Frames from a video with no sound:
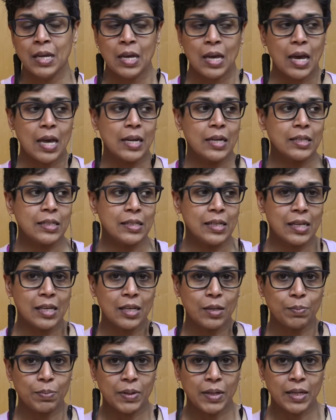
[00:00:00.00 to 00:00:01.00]
And it's
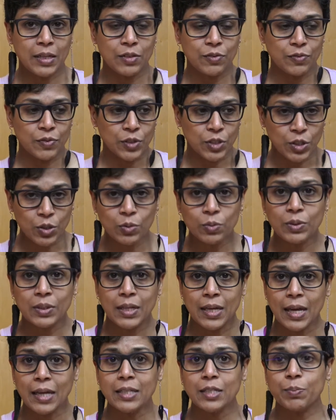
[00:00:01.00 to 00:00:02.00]
taking place for you,
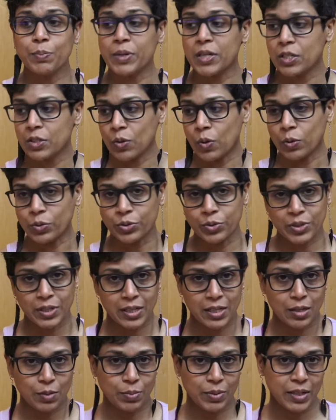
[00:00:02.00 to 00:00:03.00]
yes, but it's also
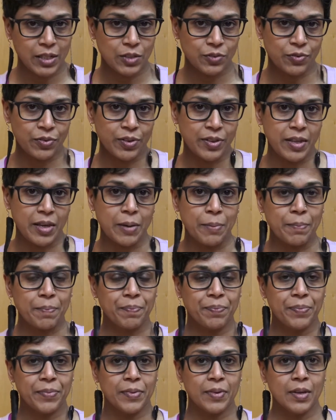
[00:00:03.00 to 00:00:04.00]
taking place for them.
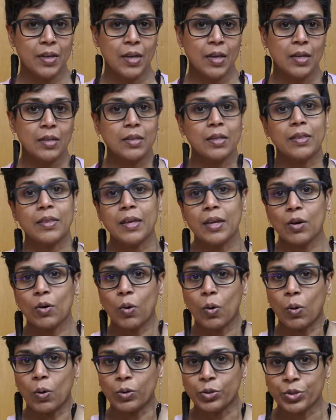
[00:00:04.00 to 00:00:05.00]
That they
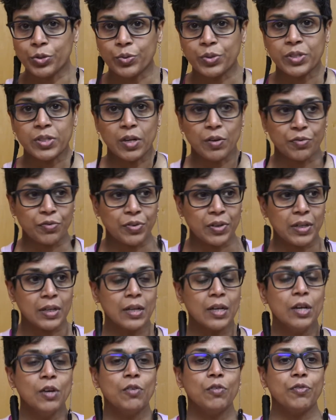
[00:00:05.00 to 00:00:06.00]
are also
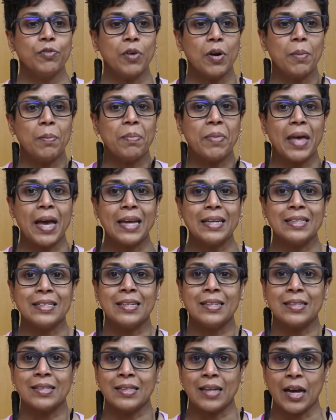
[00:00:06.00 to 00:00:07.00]
suffering from that
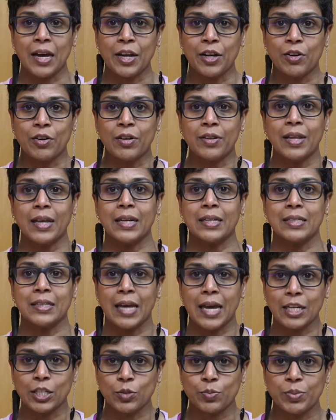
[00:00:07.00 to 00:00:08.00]
desire and that
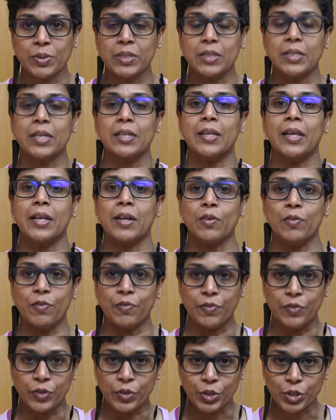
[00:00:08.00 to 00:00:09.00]
attachment and that
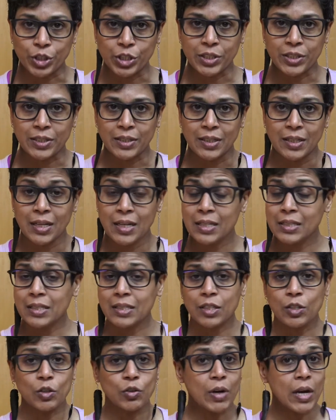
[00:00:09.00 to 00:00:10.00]
aversion, that
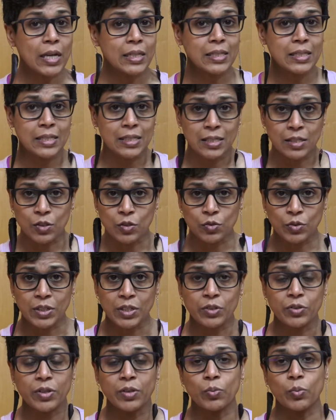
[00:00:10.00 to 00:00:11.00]
the grass isn't
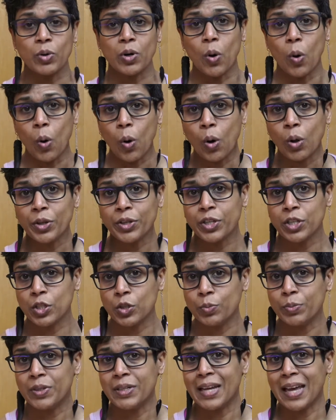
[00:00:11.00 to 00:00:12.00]
greener, that we're all
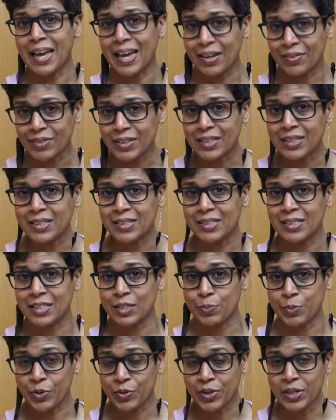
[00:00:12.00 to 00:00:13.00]
human having this
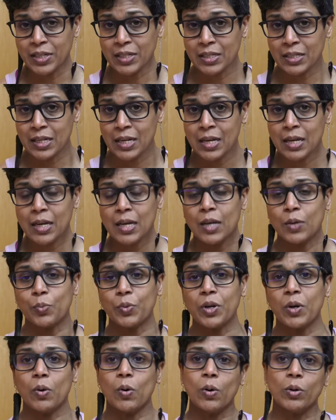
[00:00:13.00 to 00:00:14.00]
experience and
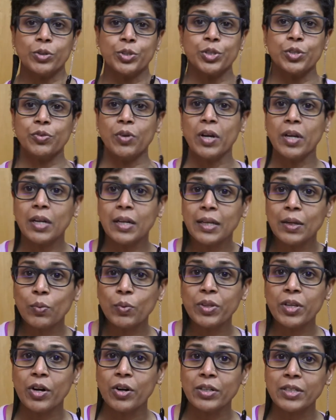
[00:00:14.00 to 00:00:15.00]
we are all struggling
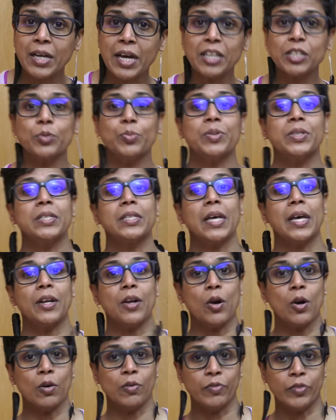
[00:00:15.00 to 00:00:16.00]
with our attachments and
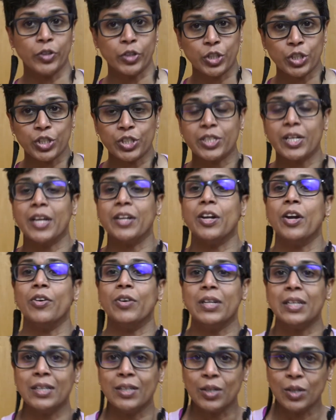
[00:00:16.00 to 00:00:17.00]
our aversions and our
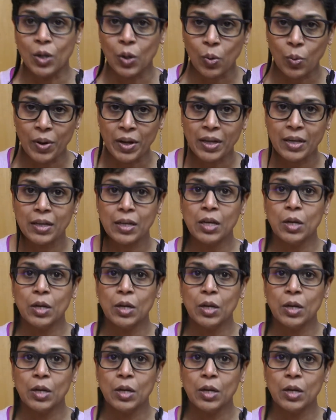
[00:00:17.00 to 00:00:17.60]
egoic